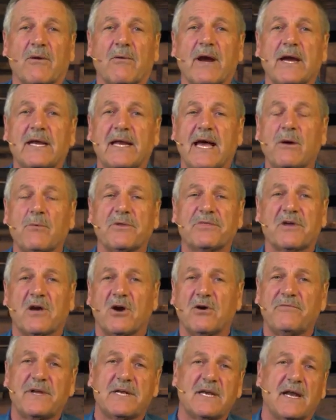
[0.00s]
on right now with
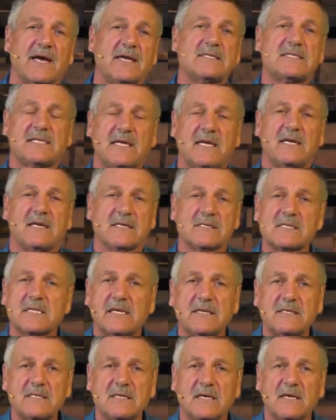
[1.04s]
COVID 19,
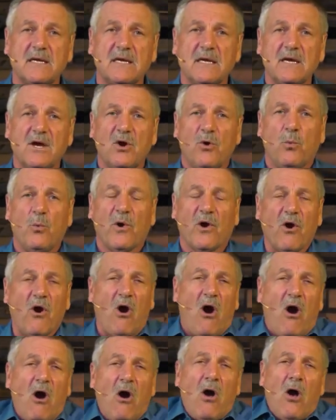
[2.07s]
isn't it? We're
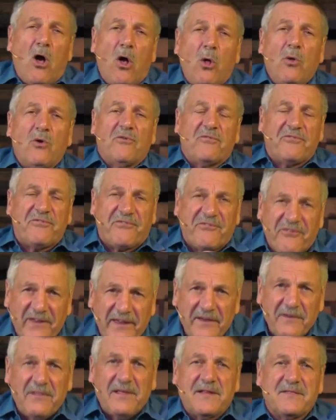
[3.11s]
all
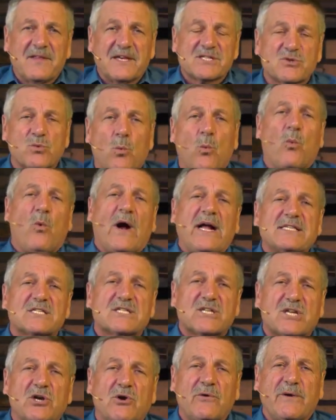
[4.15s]
feeling this.
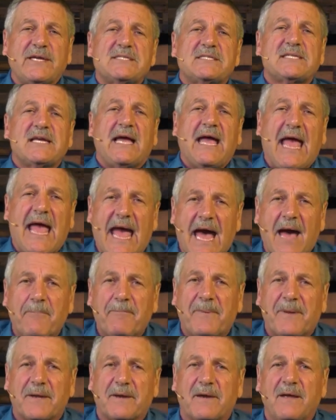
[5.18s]
What's going to
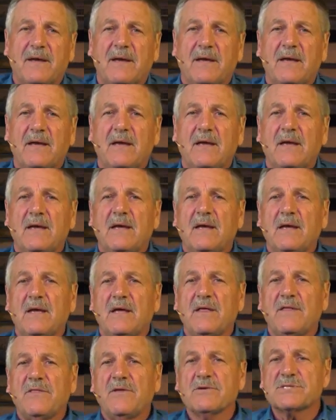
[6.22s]
happen?
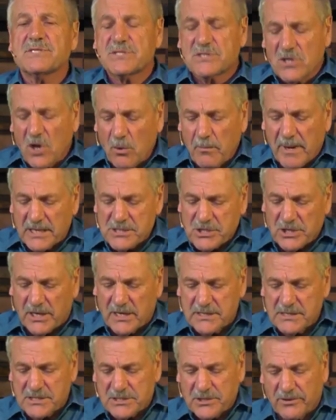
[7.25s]
There's so much
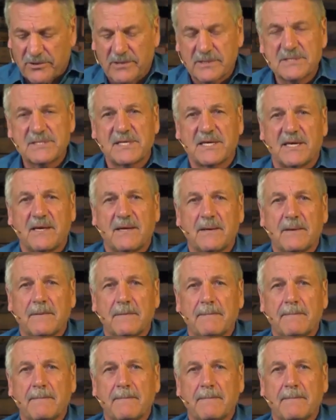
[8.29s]
uncertainty.